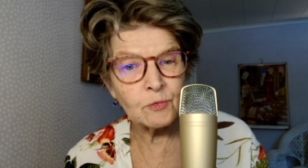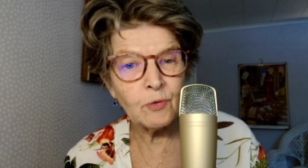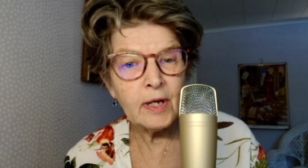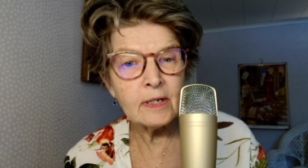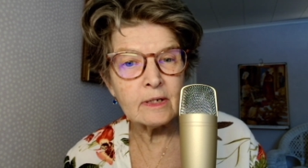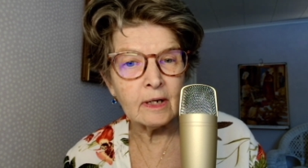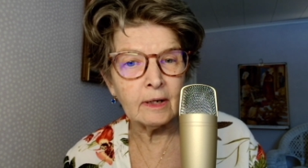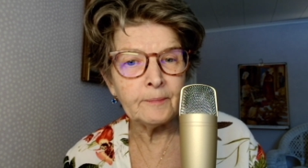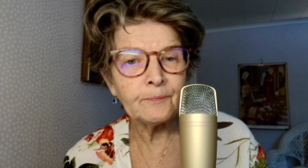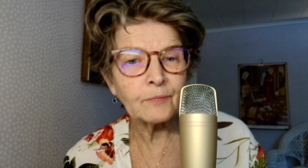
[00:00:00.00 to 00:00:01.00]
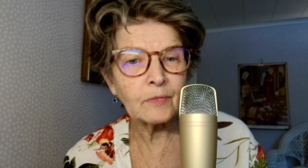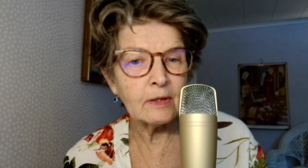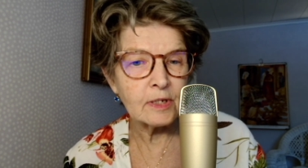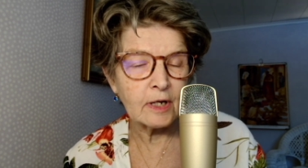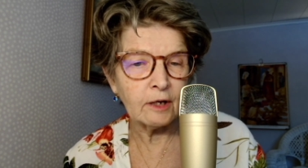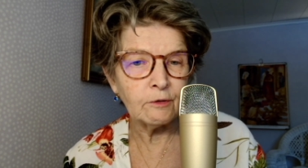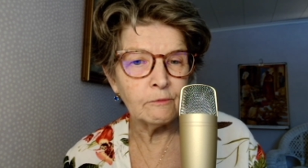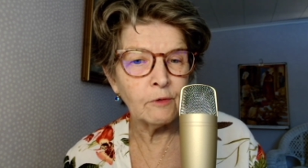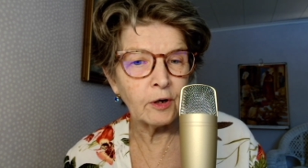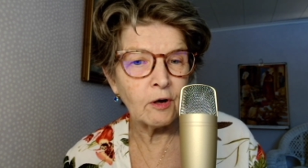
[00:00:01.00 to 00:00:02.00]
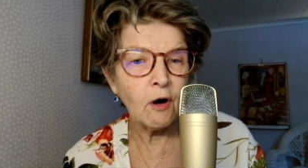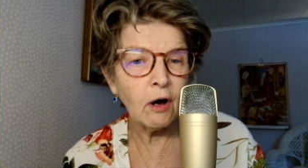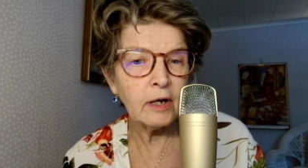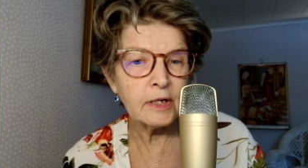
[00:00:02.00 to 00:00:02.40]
Rita this kind of workaholism,